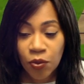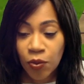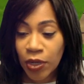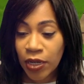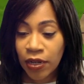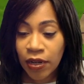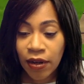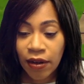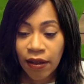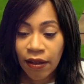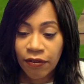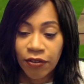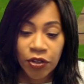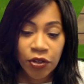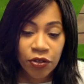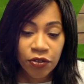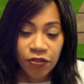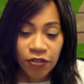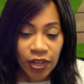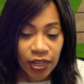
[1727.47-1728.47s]
We love a
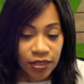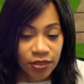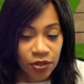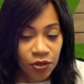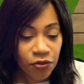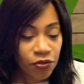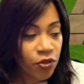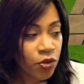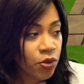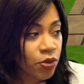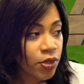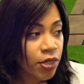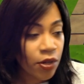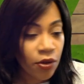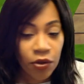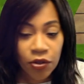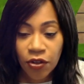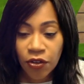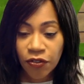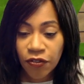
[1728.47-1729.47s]
good flagstone floor
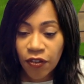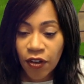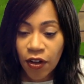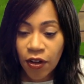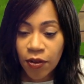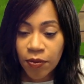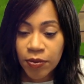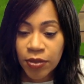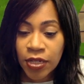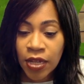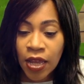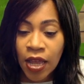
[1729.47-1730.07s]
on our farms,